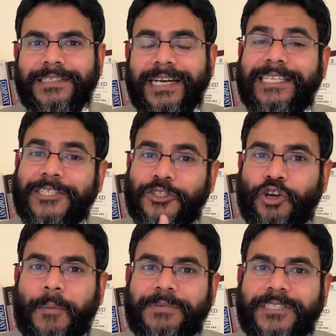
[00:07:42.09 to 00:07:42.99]
it
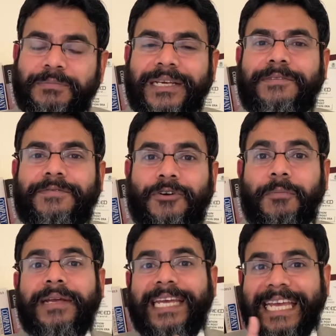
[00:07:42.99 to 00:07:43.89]
stops me
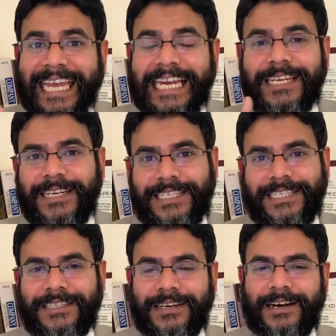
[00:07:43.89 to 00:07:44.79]
from alienating
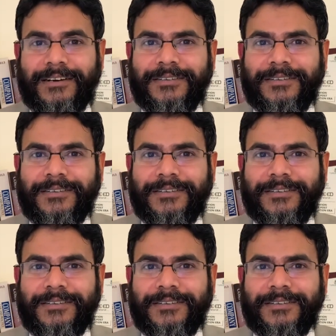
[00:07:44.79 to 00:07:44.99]
the car.